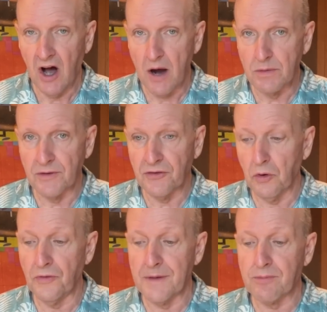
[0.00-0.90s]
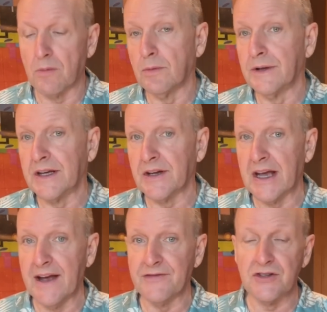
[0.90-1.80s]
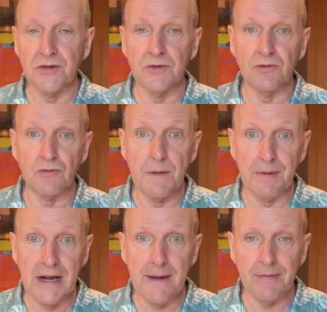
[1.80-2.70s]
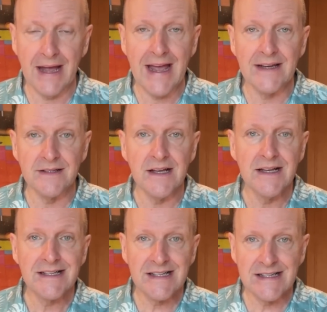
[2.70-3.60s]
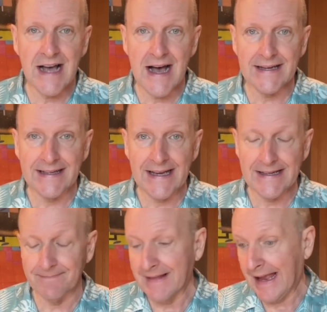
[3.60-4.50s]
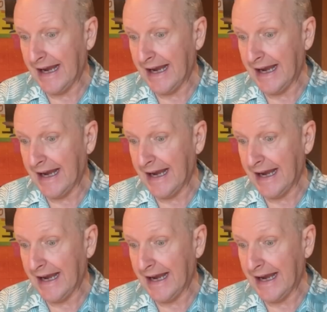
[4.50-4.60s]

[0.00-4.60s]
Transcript: I would have thought they're probably going to have to rip it up and start again.